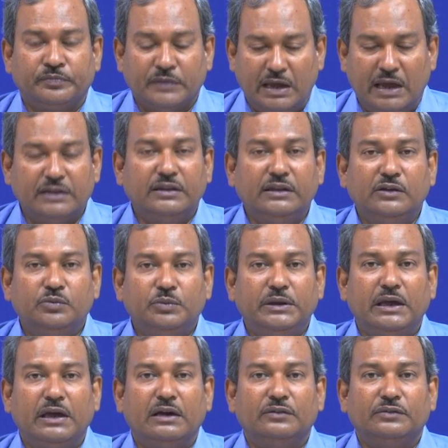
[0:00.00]
I think we
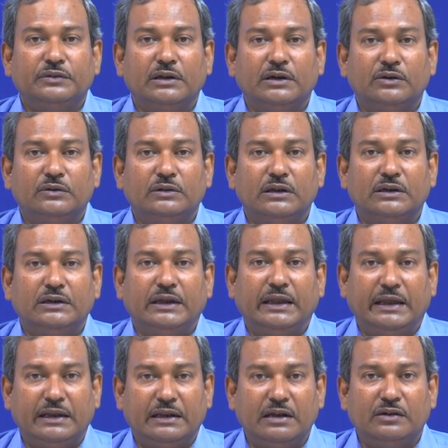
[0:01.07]
have now learned
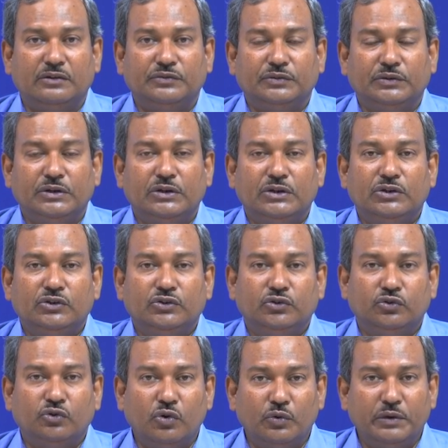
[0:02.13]
enough to
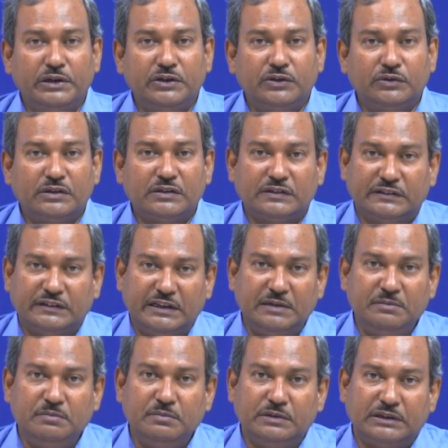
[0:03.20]
go into the
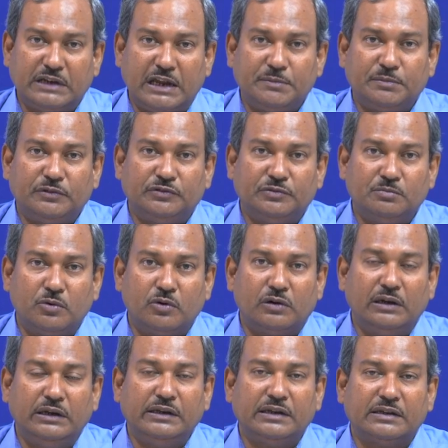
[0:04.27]
same type of
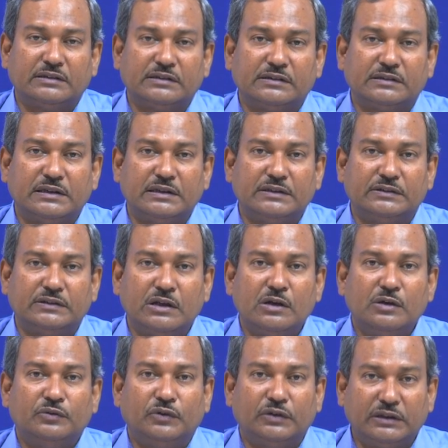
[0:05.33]
modeling exercise
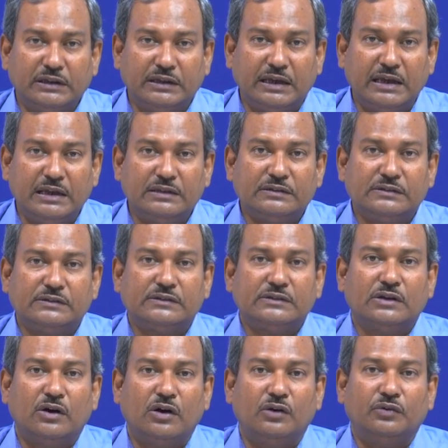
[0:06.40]
for the case
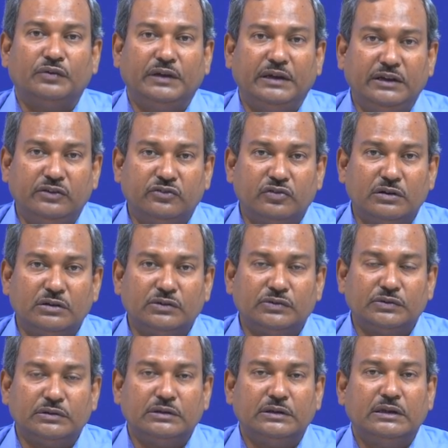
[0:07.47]
of heat
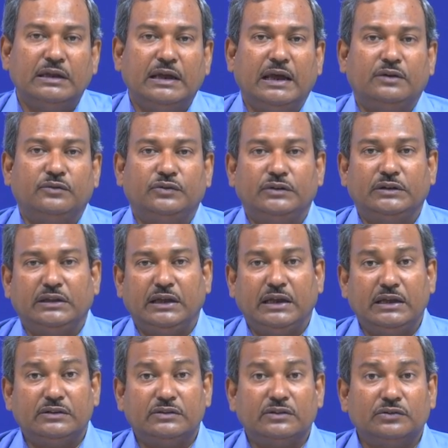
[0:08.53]
transfer and for the
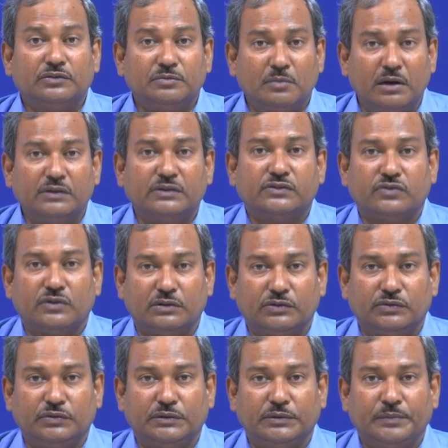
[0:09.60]
case of mass
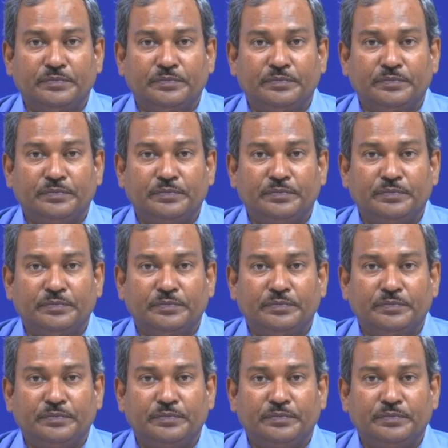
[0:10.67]
transfer.